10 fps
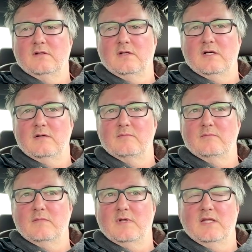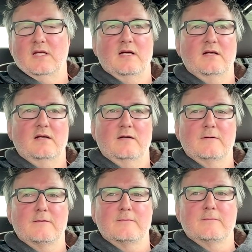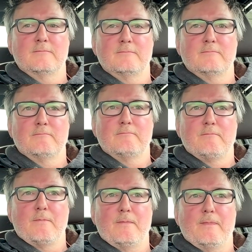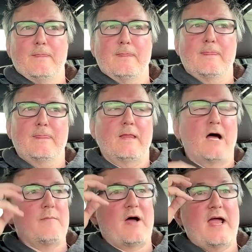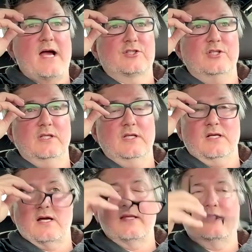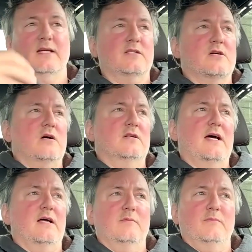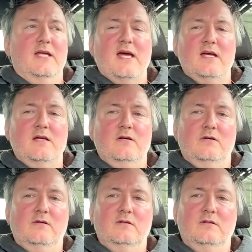Can you say the name of that film? What that is? Are you allowed? I think it's called Ella McKay.